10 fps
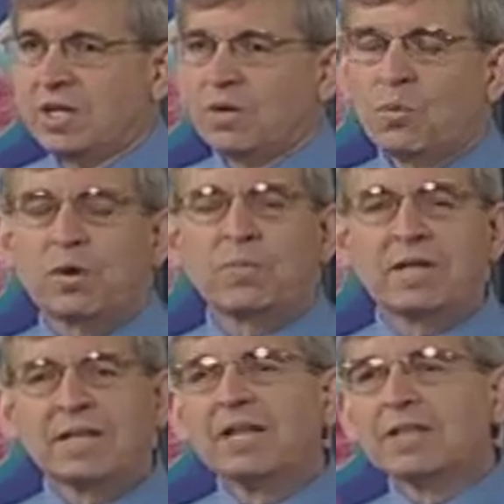When
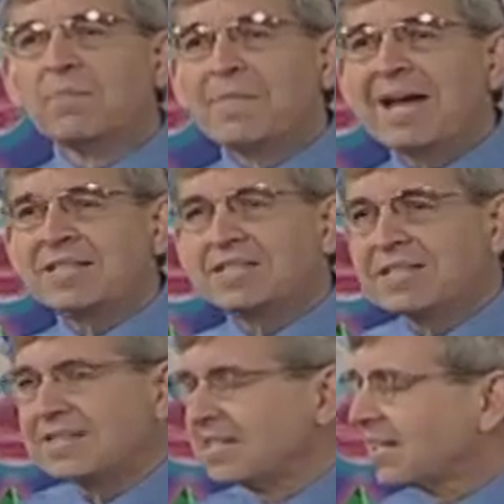we lament
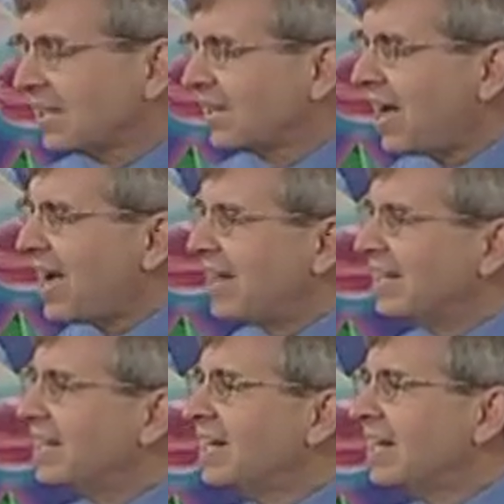the
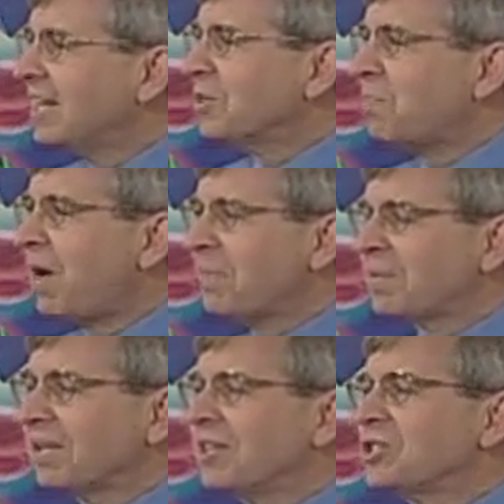decline in the
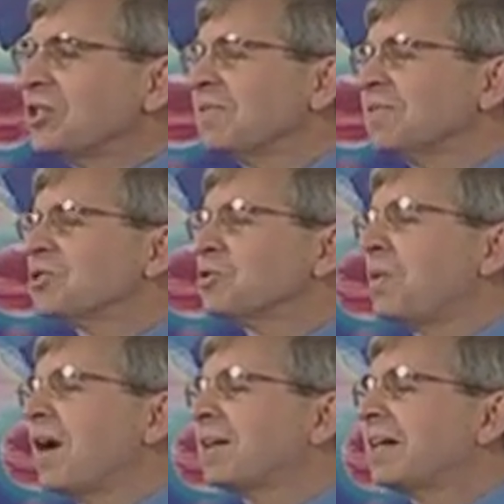population of the
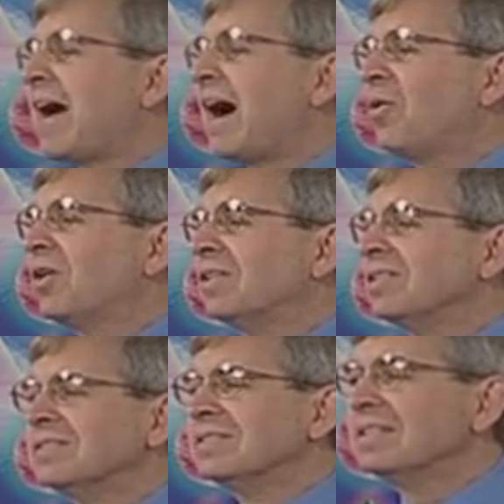spotted owl,
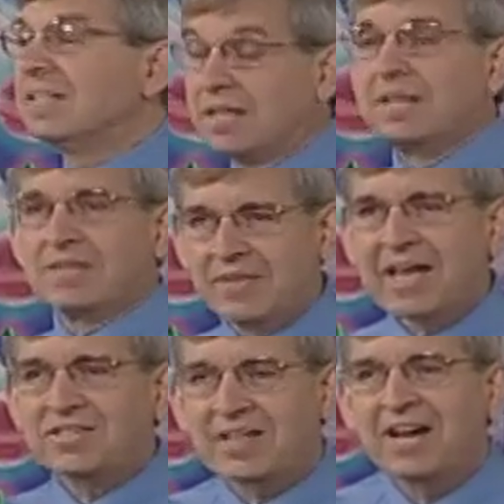
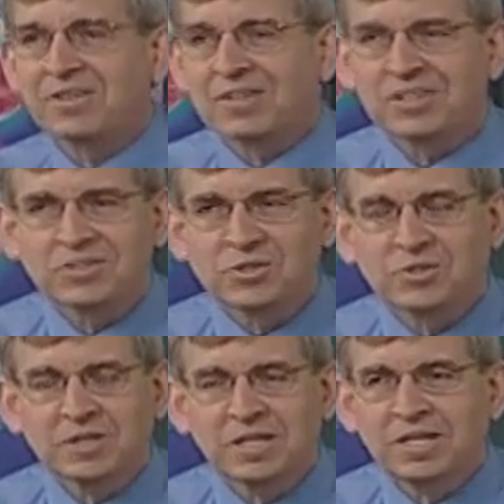that's calculus.
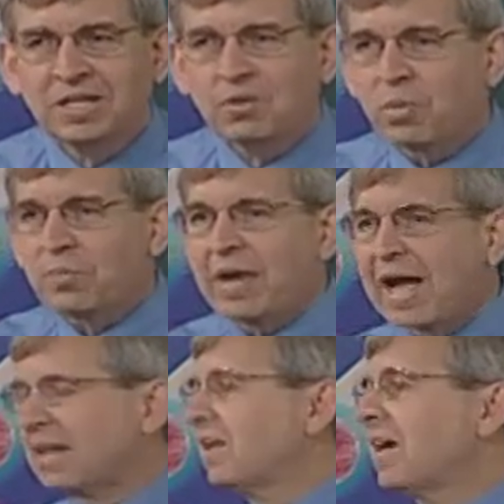When we
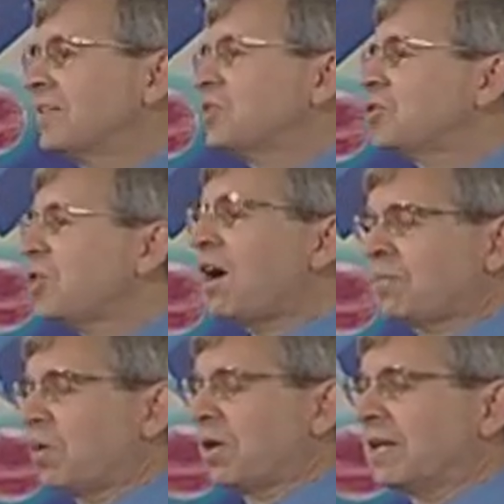analyze the
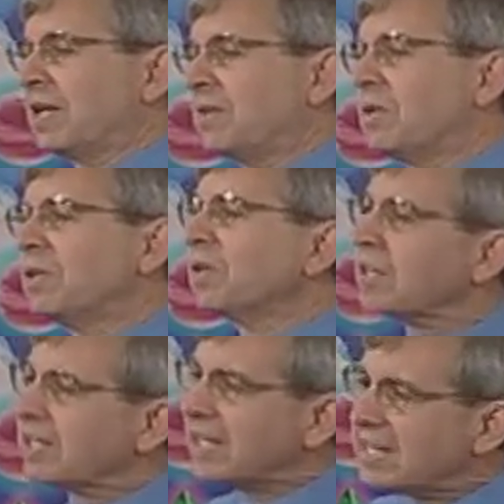stock market and we
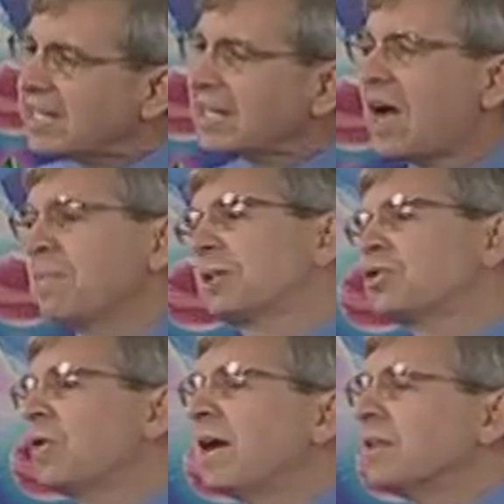look at economic
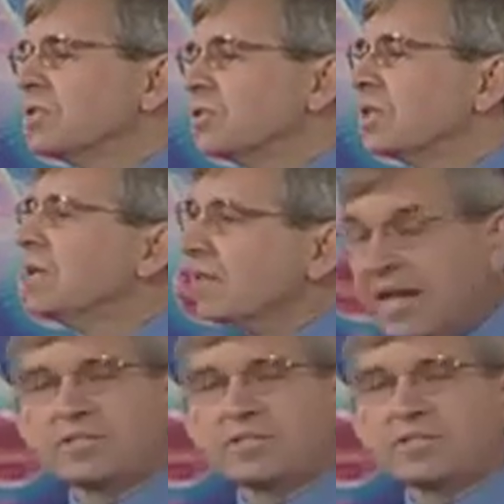trends, that's